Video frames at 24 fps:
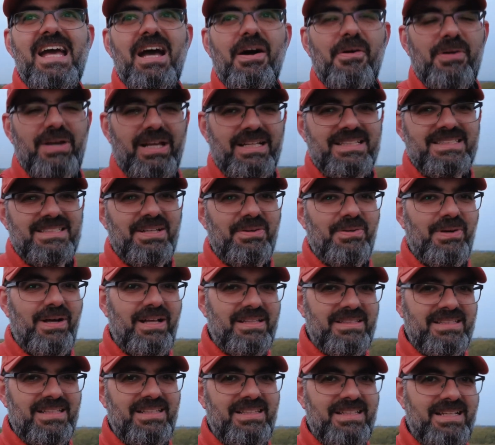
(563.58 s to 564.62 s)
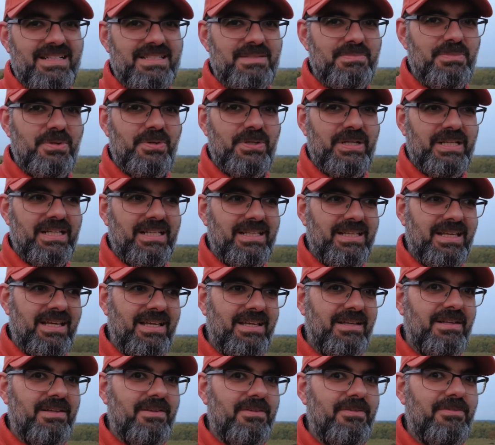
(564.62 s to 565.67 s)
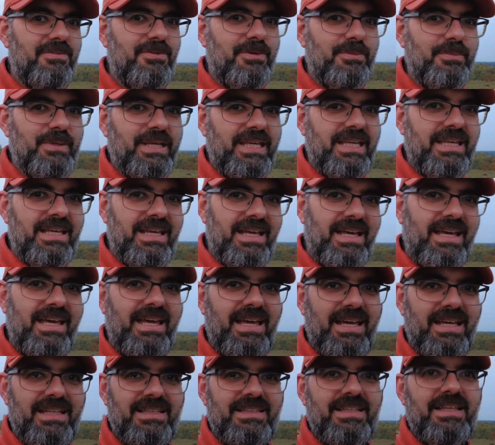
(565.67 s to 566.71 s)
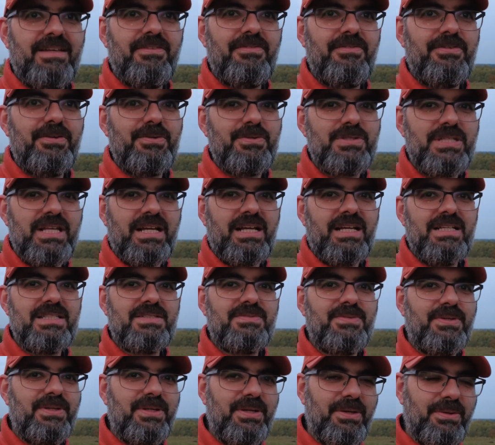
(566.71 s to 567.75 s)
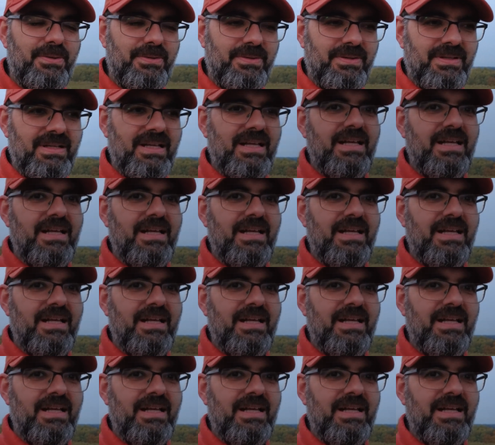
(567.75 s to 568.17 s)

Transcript: Okay, so until next morning for me, and a few seconds for you.